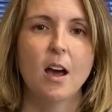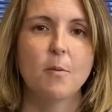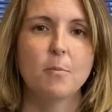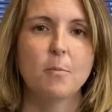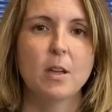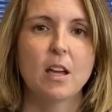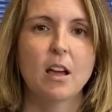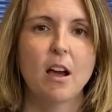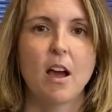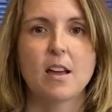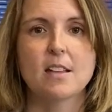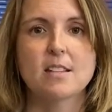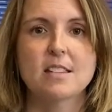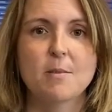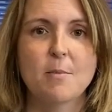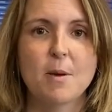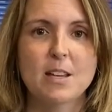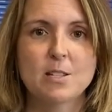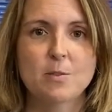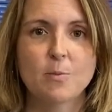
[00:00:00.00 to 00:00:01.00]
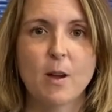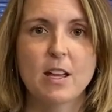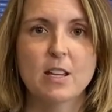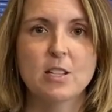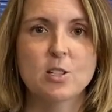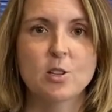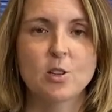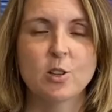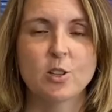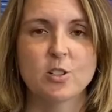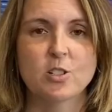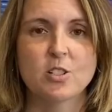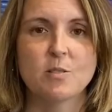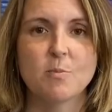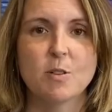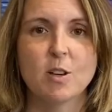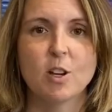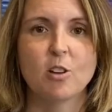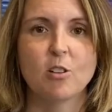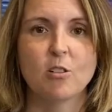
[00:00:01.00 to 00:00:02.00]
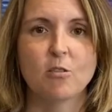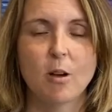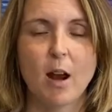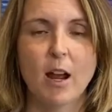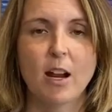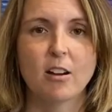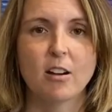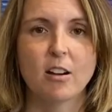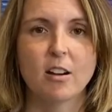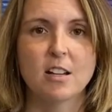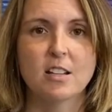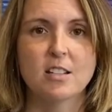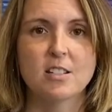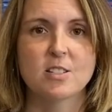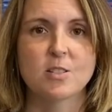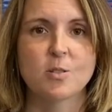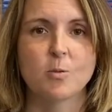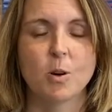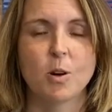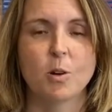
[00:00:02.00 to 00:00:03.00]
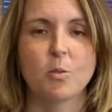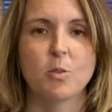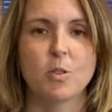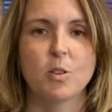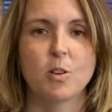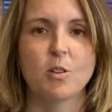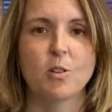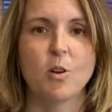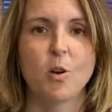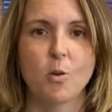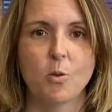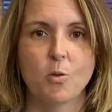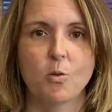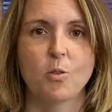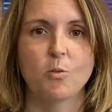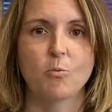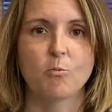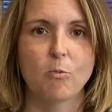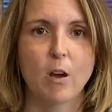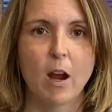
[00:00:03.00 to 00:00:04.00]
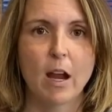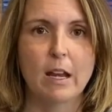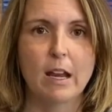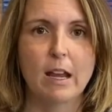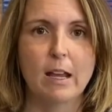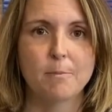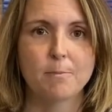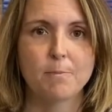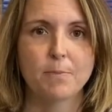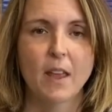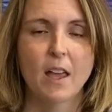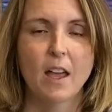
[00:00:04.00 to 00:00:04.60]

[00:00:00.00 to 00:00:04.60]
because the best way to learn to be a good writer is to work with your own writing.